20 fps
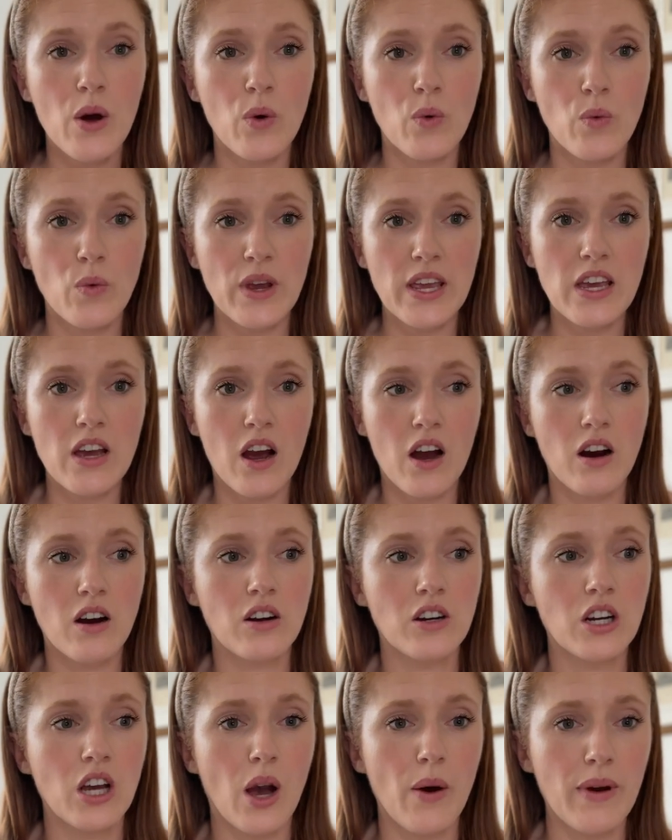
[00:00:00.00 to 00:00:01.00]
We are
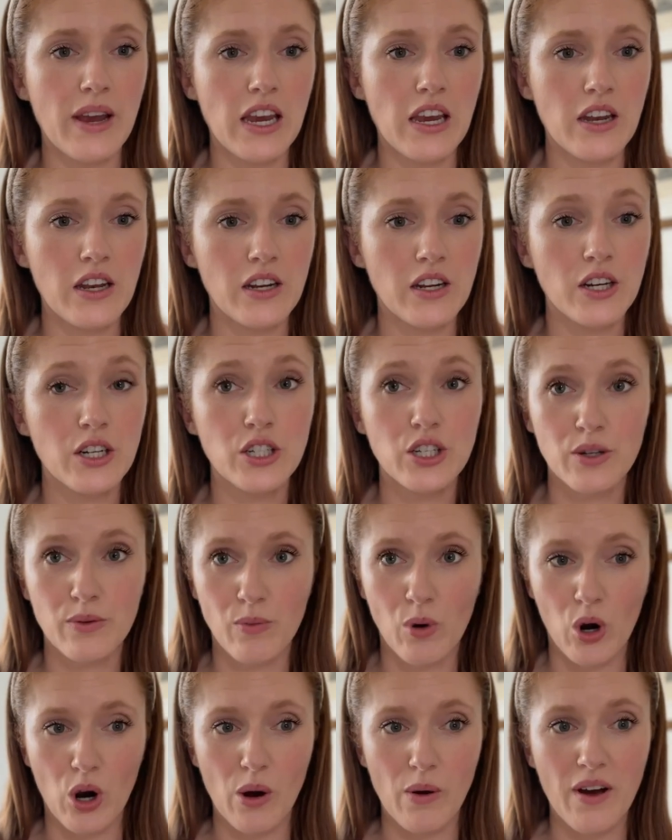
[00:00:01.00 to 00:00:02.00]
going
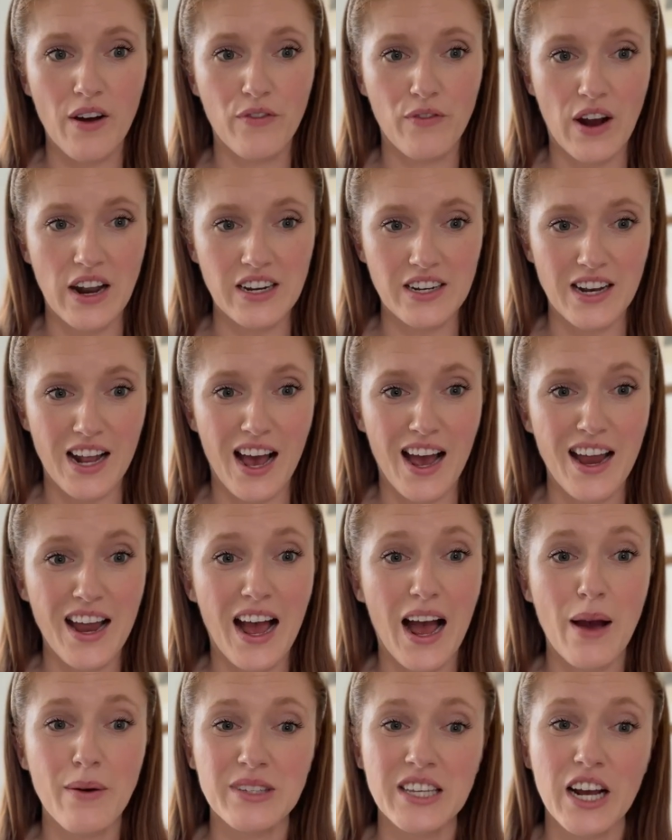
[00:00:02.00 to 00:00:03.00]
tomorrow, a friend and I.
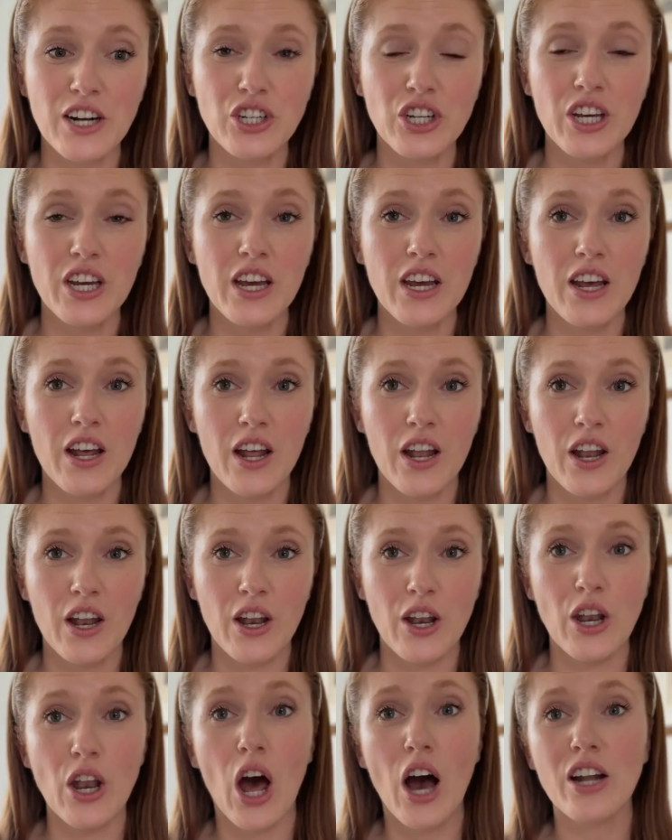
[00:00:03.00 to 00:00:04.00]
I was actually
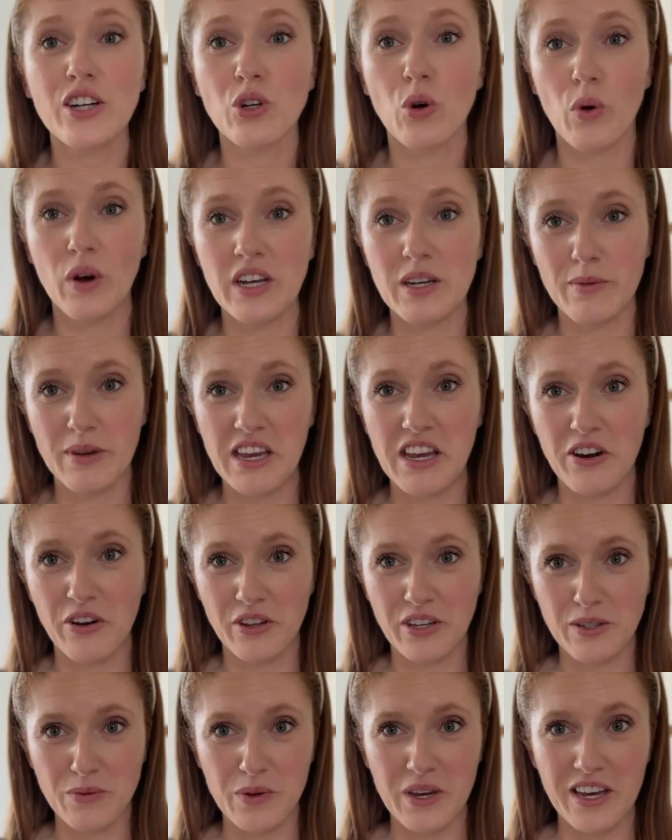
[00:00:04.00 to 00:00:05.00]
not going to be here
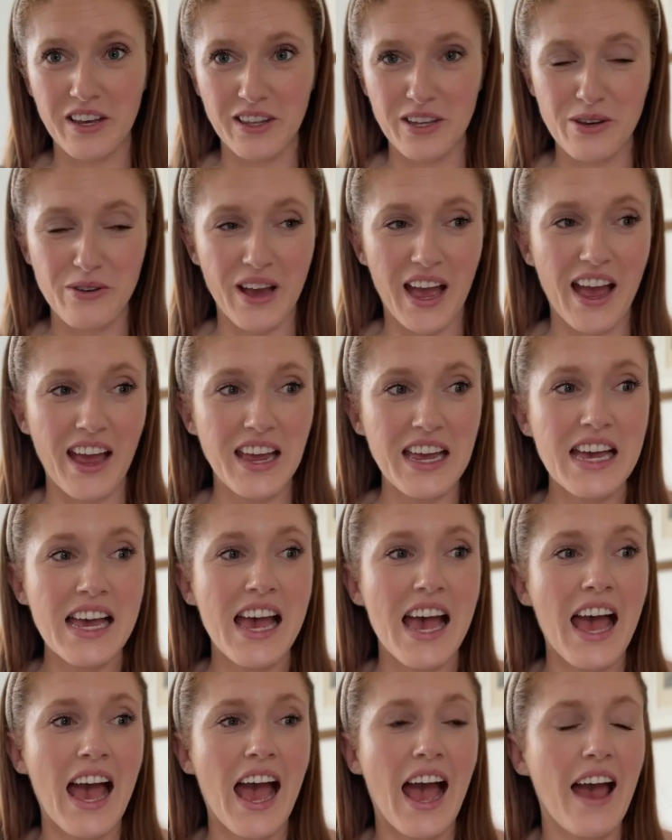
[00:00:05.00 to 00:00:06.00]
this week in the UK.
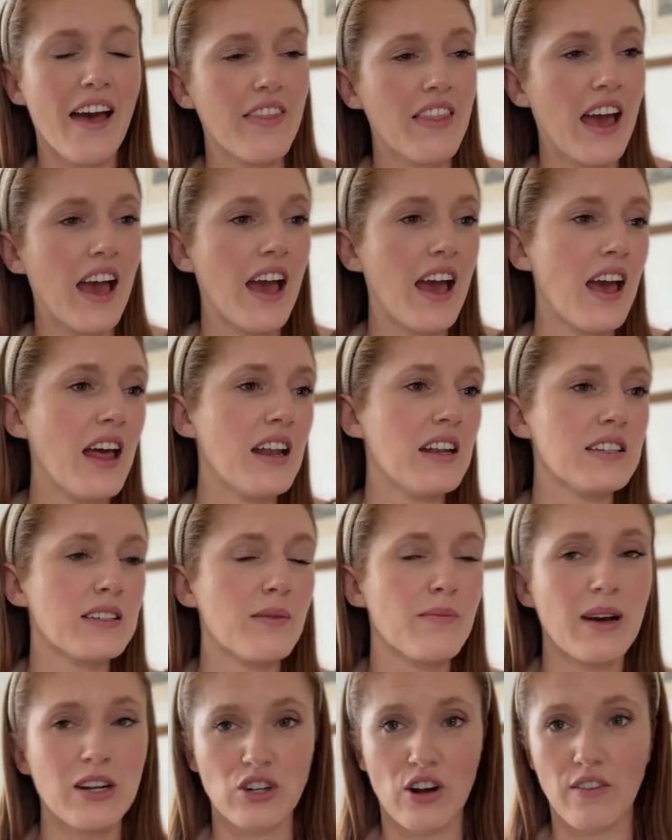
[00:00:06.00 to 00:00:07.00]
And then some
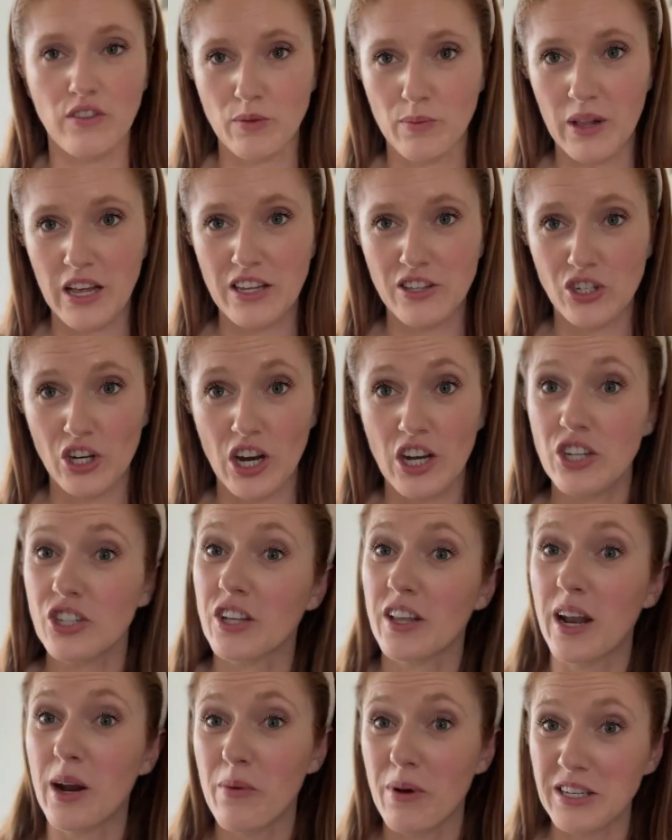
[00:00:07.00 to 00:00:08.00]
of my travel plans changed
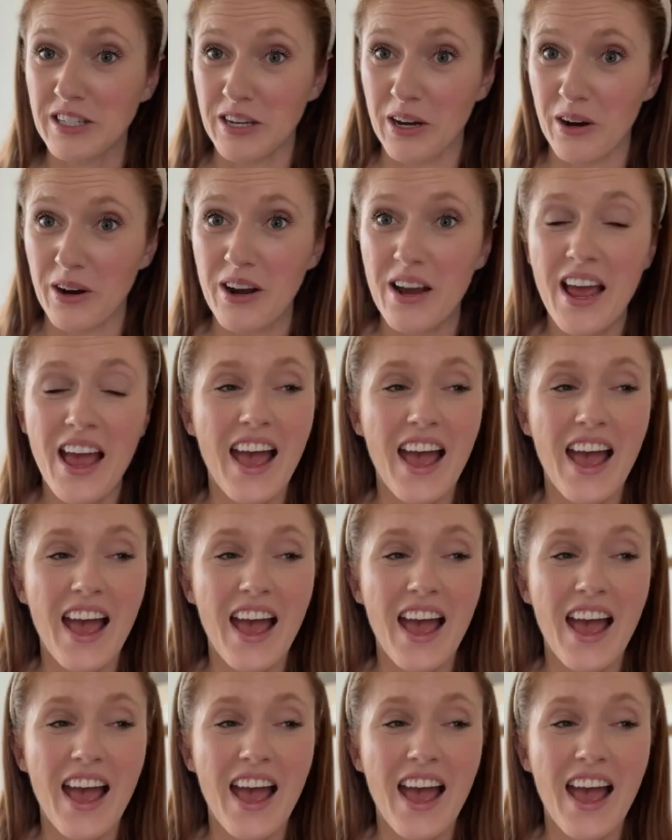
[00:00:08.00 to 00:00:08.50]
and then I was here.